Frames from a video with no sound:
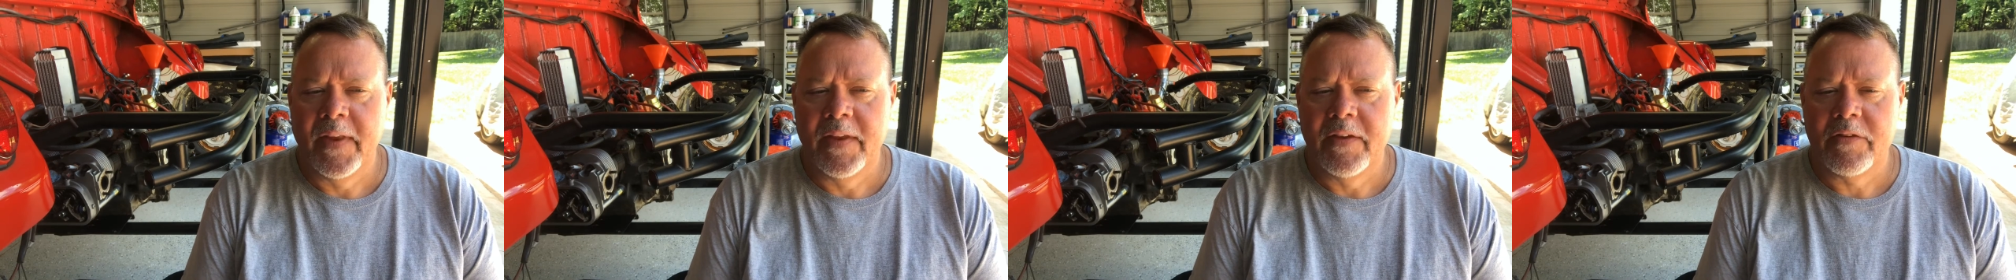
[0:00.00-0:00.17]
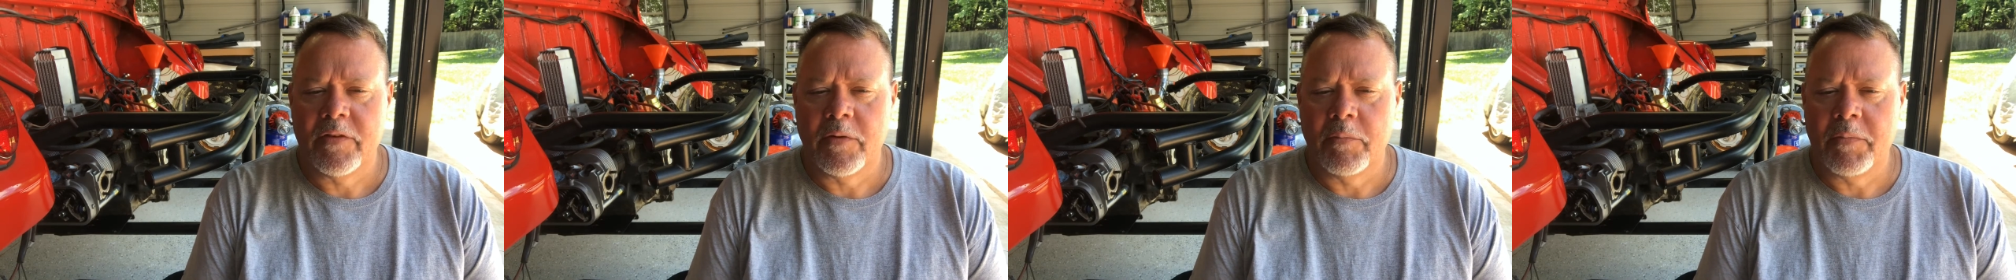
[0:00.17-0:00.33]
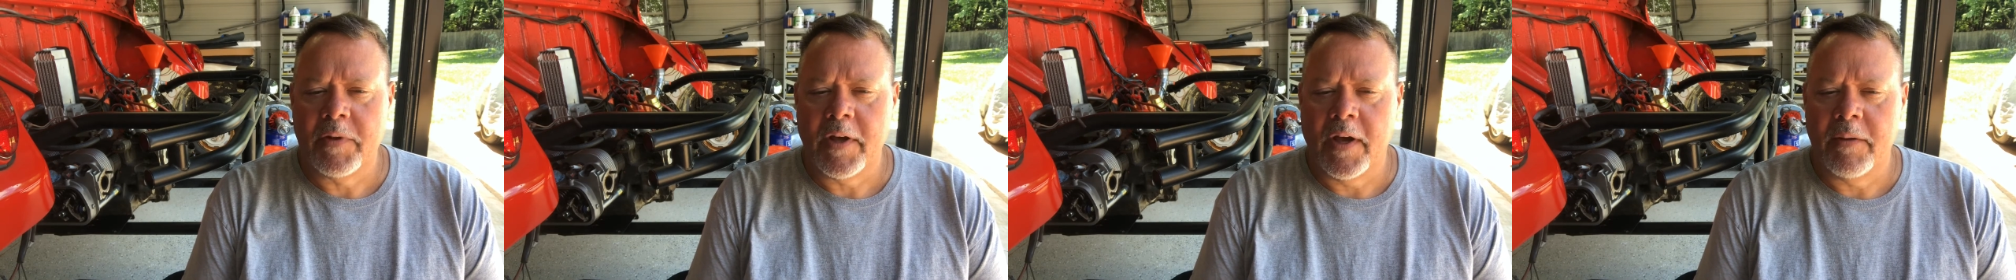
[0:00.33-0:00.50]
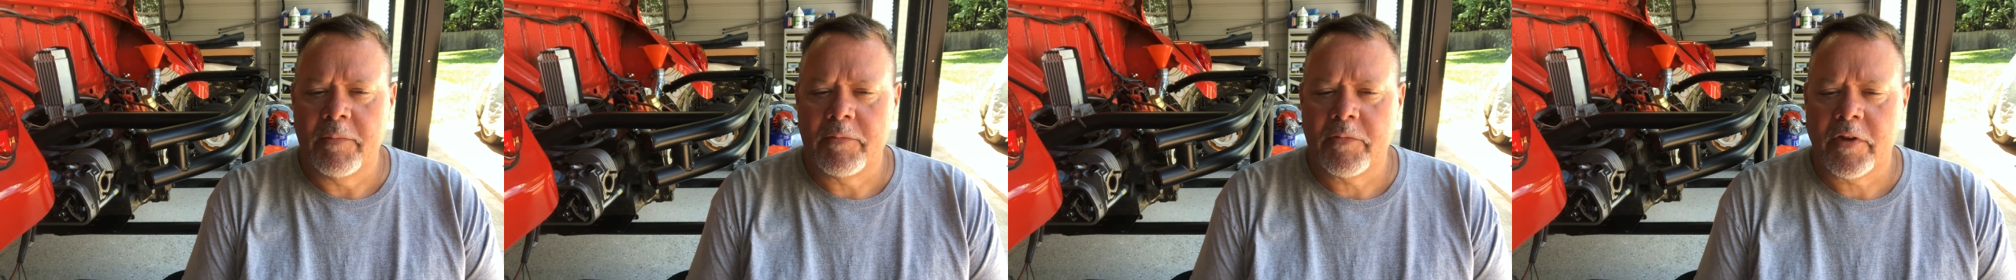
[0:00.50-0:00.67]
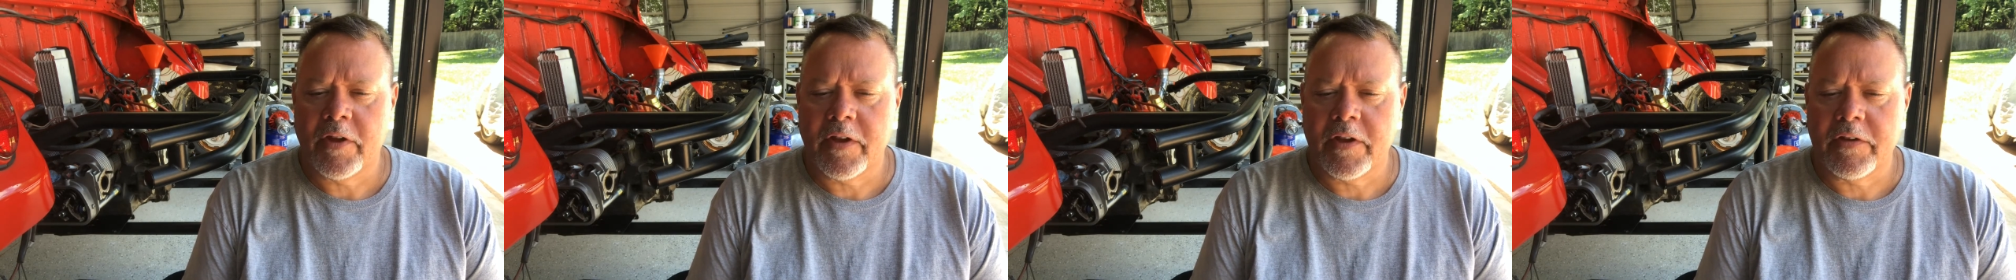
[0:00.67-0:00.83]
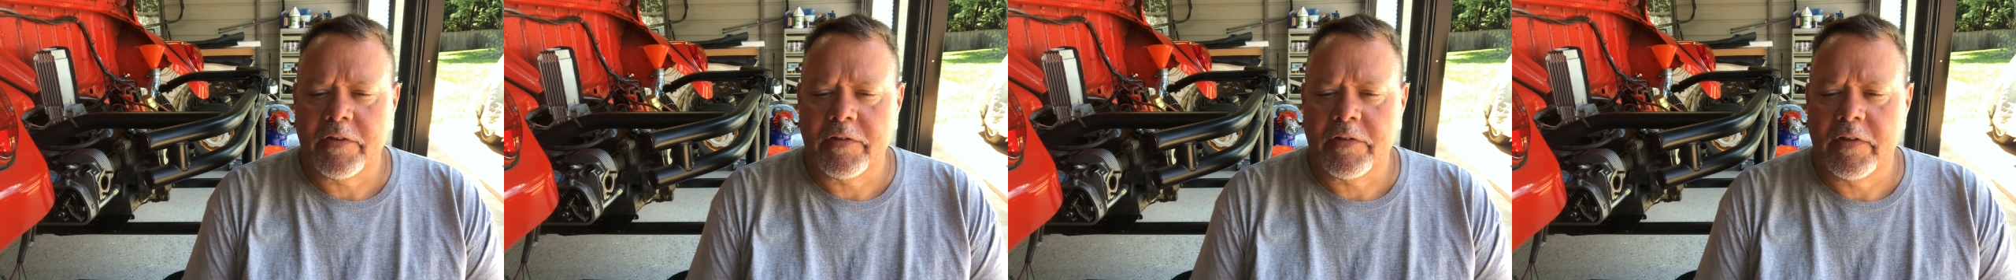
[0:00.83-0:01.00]
Sometimes,
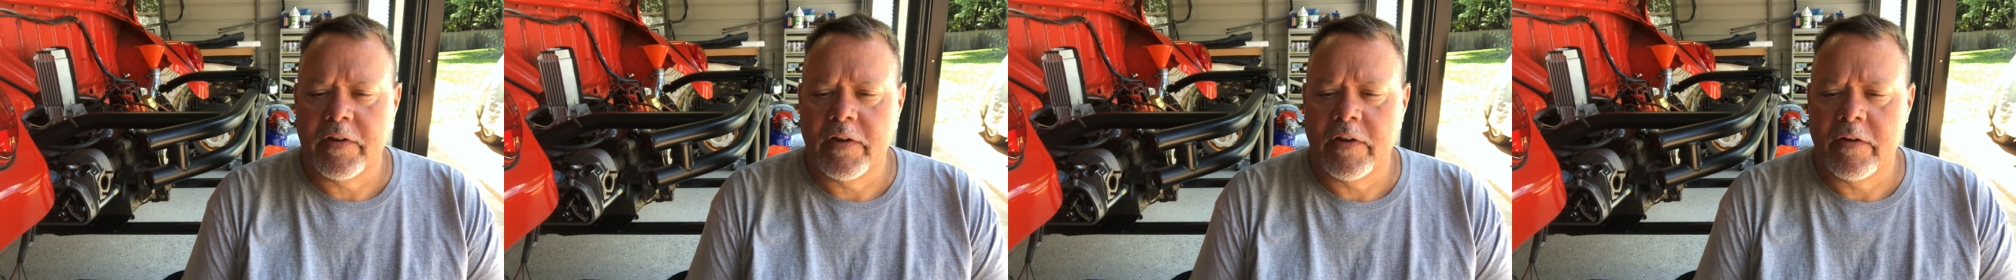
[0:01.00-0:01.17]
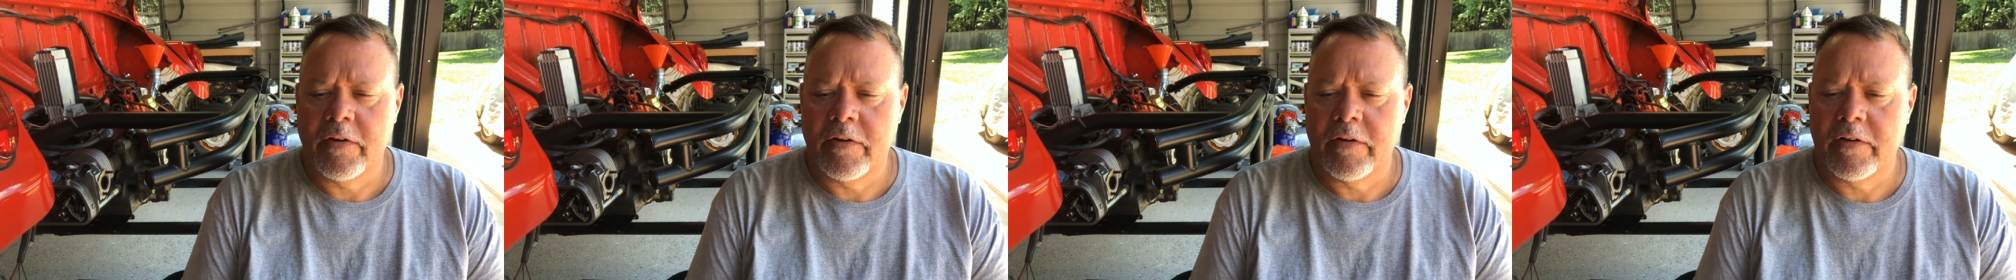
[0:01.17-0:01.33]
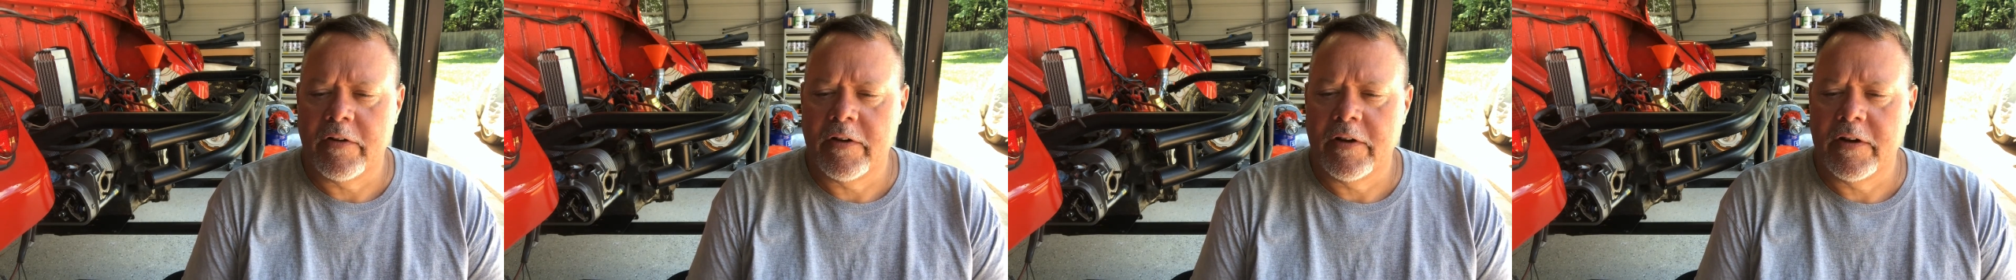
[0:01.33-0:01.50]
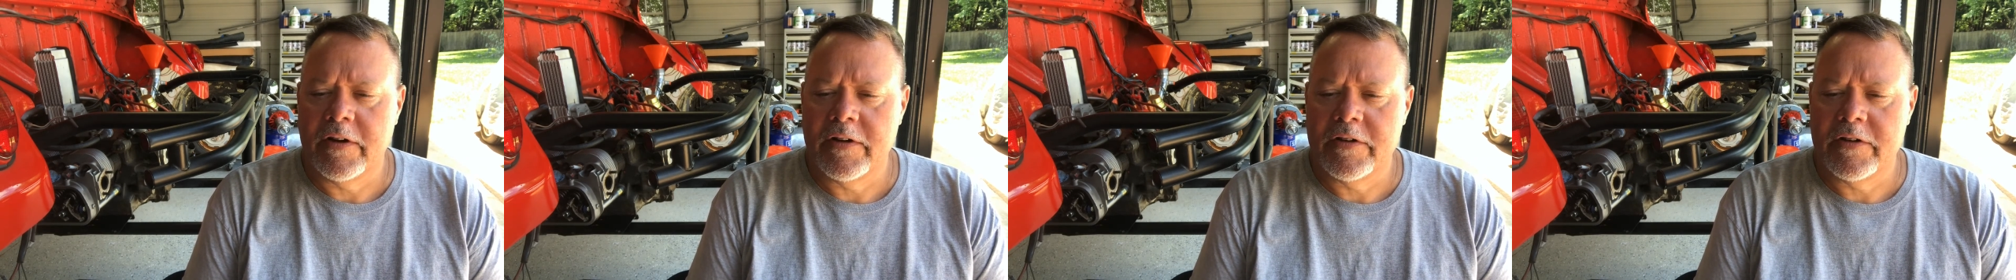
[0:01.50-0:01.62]
like I said earlier,